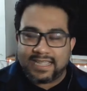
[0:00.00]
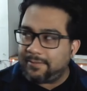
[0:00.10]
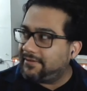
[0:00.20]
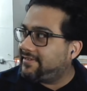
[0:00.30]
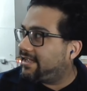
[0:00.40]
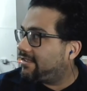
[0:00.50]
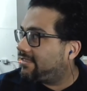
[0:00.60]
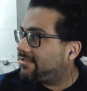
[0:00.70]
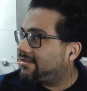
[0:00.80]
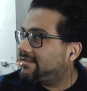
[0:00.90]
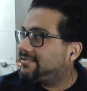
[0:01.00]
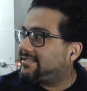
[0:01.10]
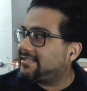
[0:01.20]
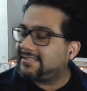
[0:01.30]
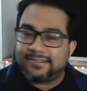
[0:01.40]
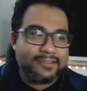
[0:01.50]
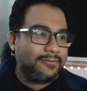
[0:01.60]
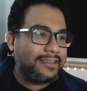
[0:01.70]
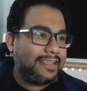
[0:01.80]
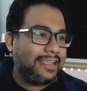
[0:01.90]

Time of death? 6:31